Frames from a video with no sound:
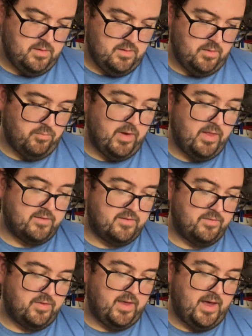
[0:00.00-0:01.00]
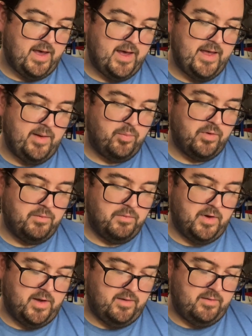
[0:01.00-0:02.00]
relatively high print
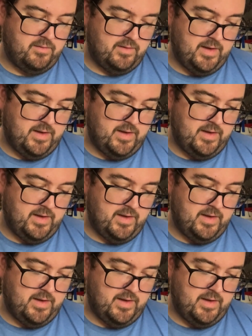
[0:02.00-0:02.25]
run